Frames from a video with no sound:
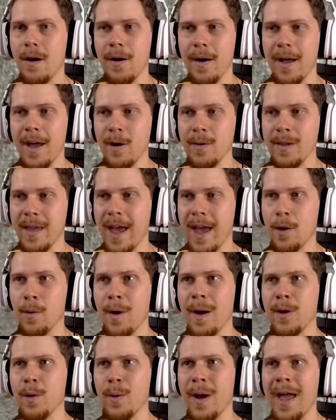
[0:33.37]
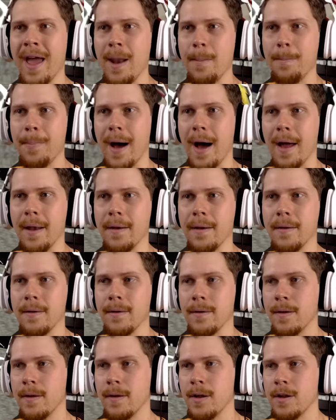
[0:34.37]
Oh, hell yeah. How do I do a headbutt?
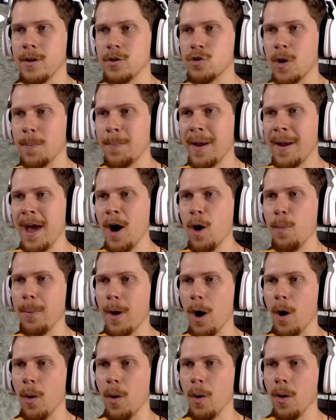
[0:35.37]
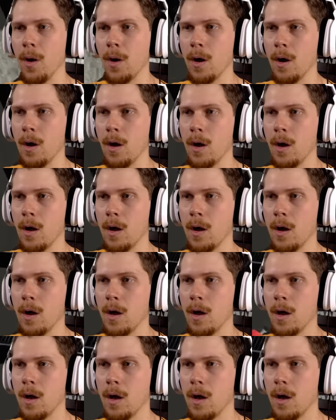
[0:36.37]
Drop an elbow.
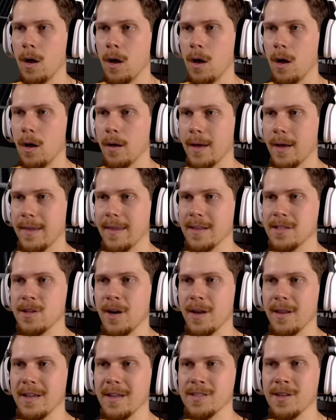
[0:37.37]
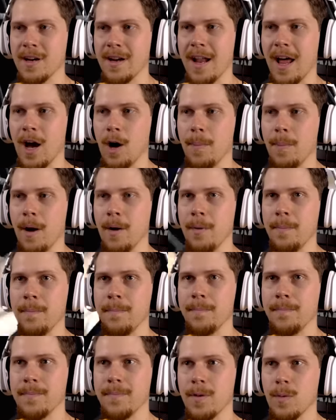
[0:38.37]
Okay, that's not that's not an elbow.
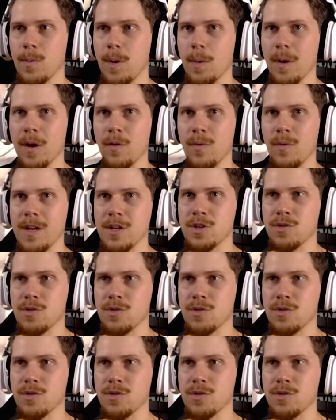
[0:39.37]
We want to